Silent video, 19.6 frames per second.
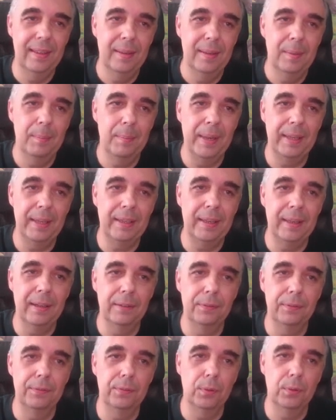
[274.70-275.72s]
making
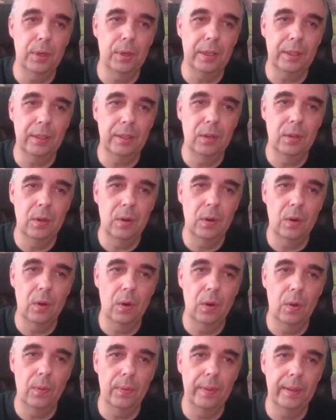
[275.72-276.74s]
a fork
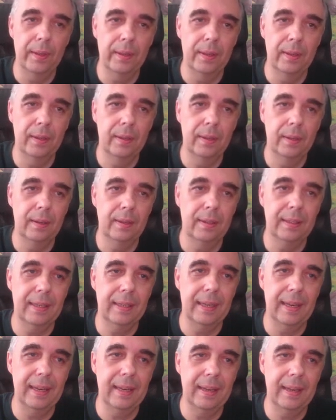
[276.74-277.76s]
on the
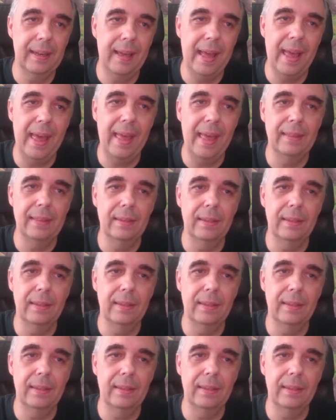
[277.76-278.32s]
king and